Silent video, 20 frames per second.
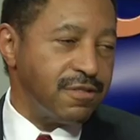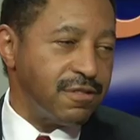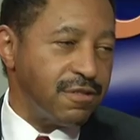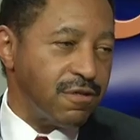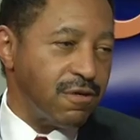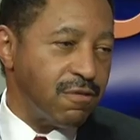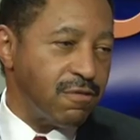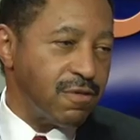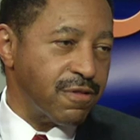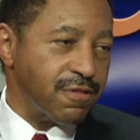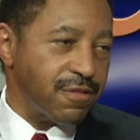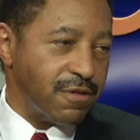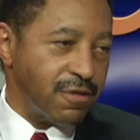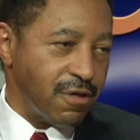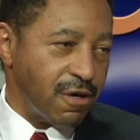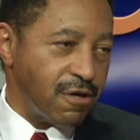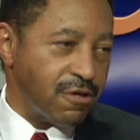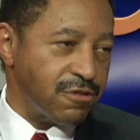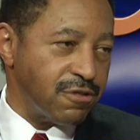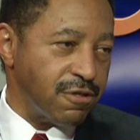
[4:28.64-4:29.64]
you know, with the
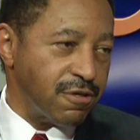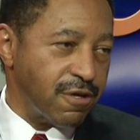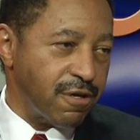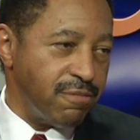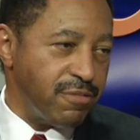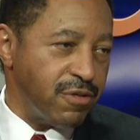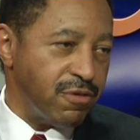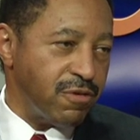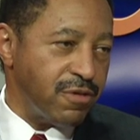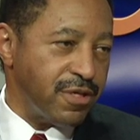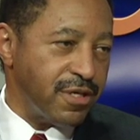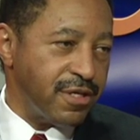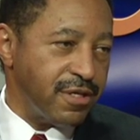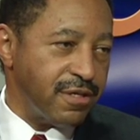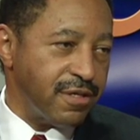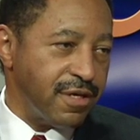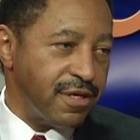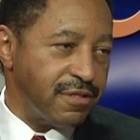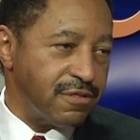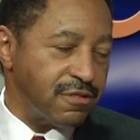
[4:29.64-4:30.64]
larger
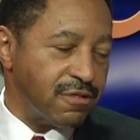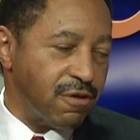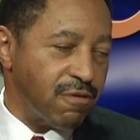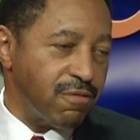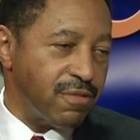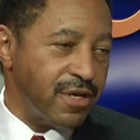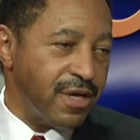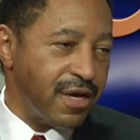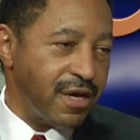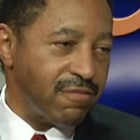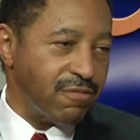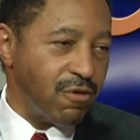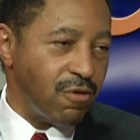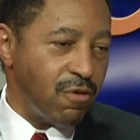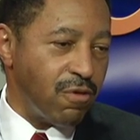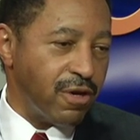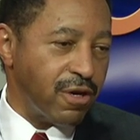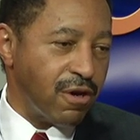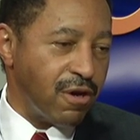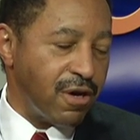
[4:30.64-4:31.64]
community. And so we have
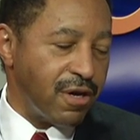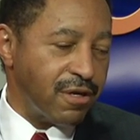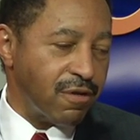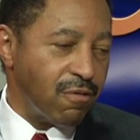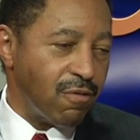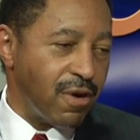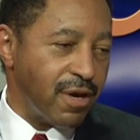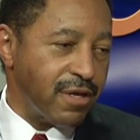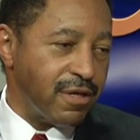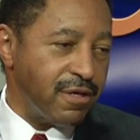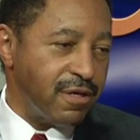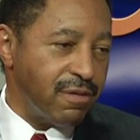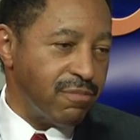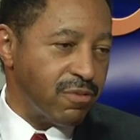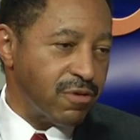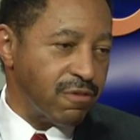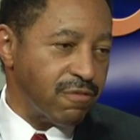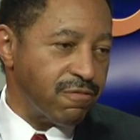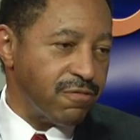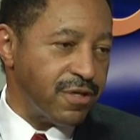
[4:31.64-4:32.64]
going on quite a
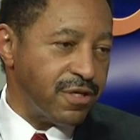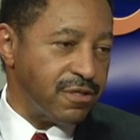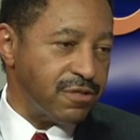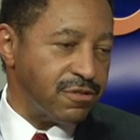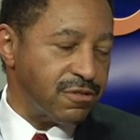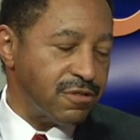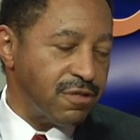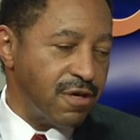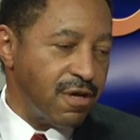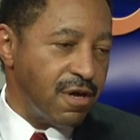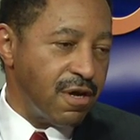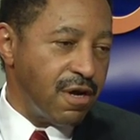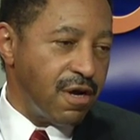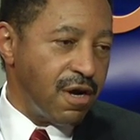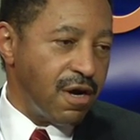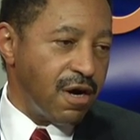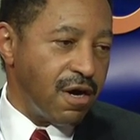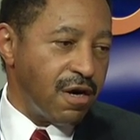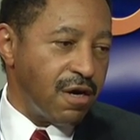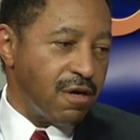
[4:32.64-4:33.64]
number of things.
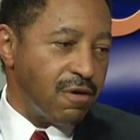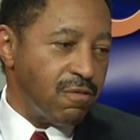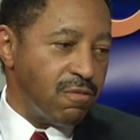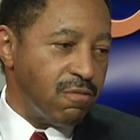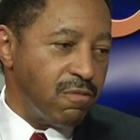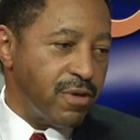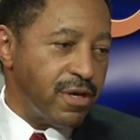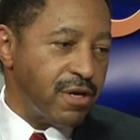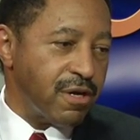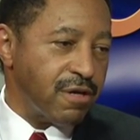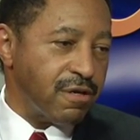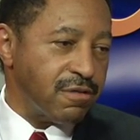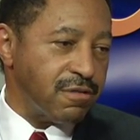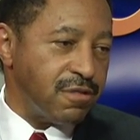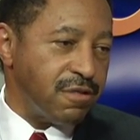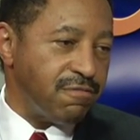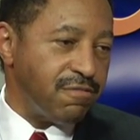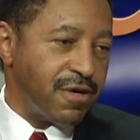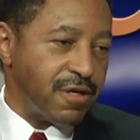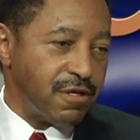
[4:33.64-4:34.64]
Uh, we are
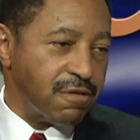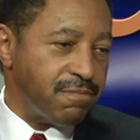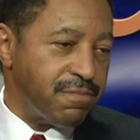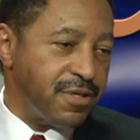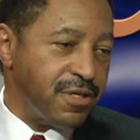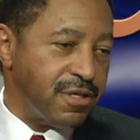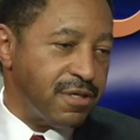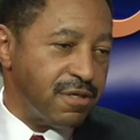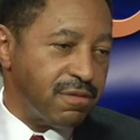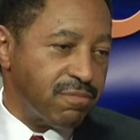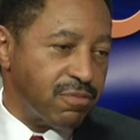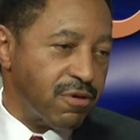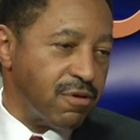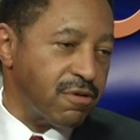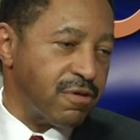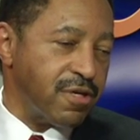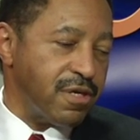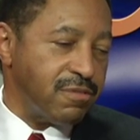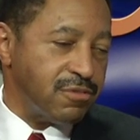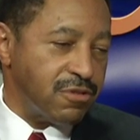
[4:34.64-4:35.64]
developing
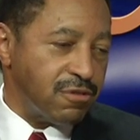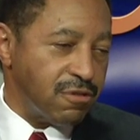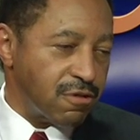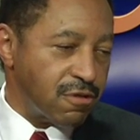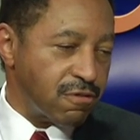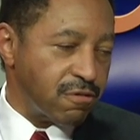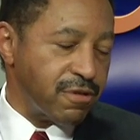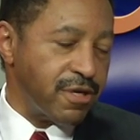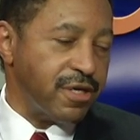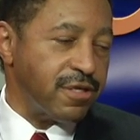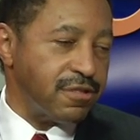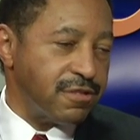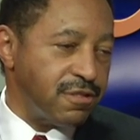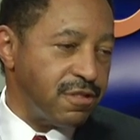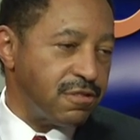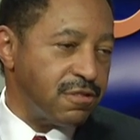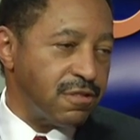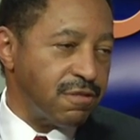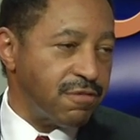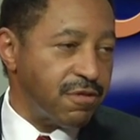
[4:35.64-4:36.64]
programs to create a
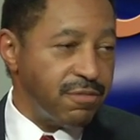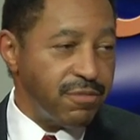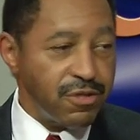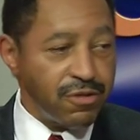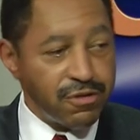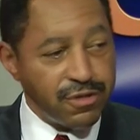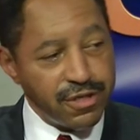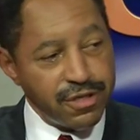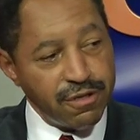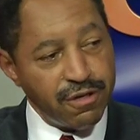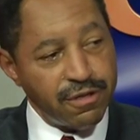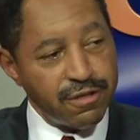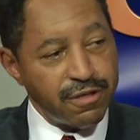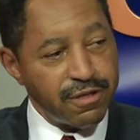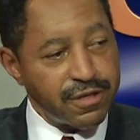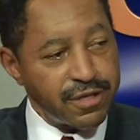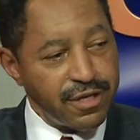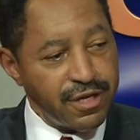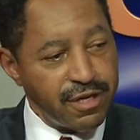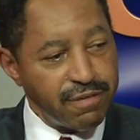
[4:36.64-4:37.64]
sense of community on
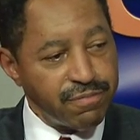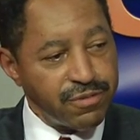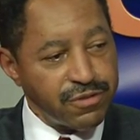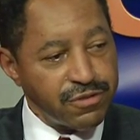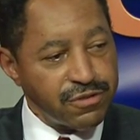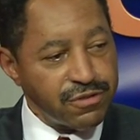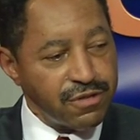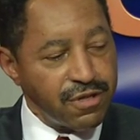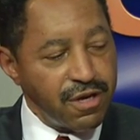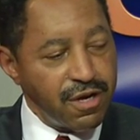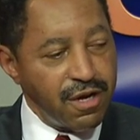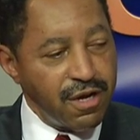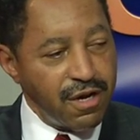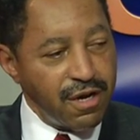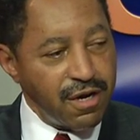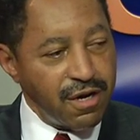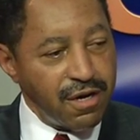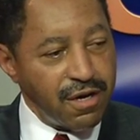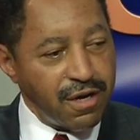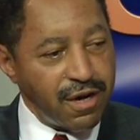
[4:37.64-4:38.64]
our campus.
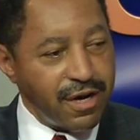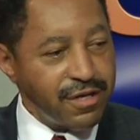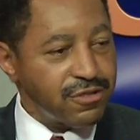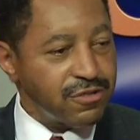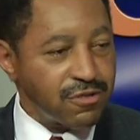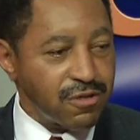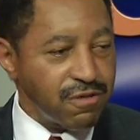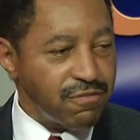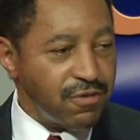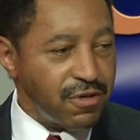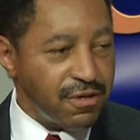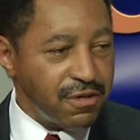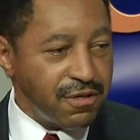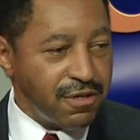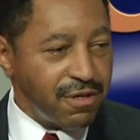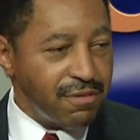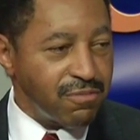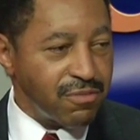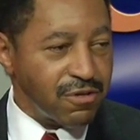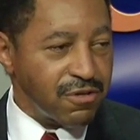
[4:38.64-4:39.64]
Uh, I serve on a
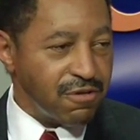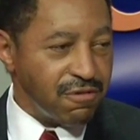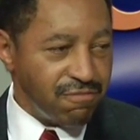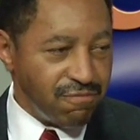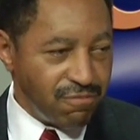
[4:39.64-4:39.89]
number of